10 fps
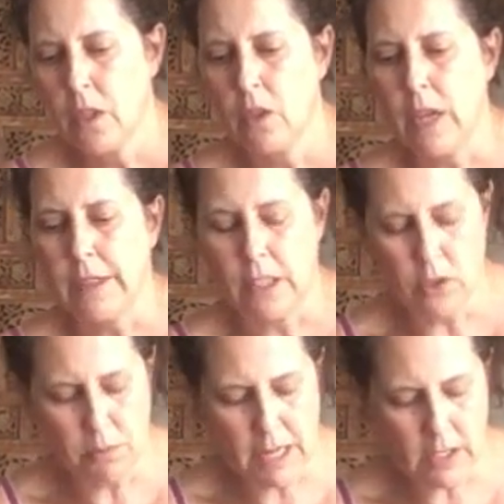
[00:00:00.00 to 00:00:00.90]
All right, then
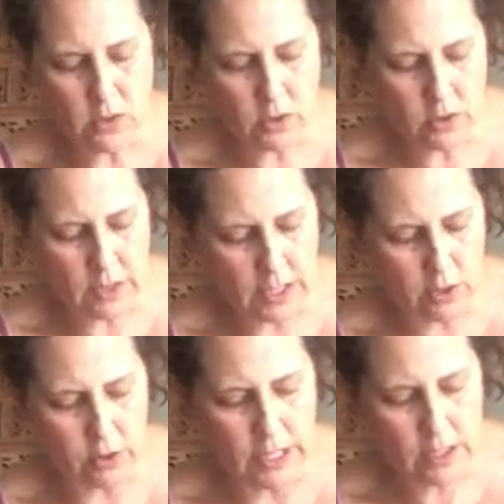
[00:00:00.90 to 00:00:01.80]
to massage the
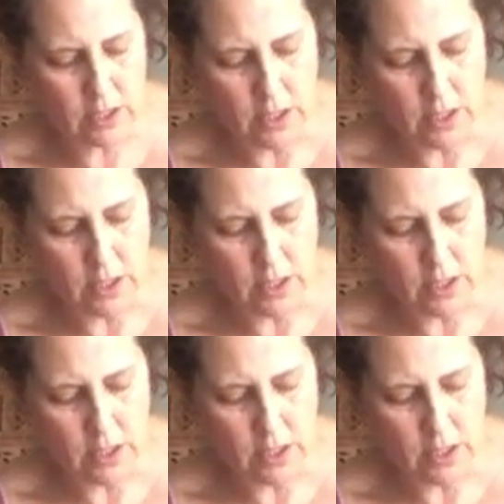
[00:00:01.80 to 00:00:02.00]
area,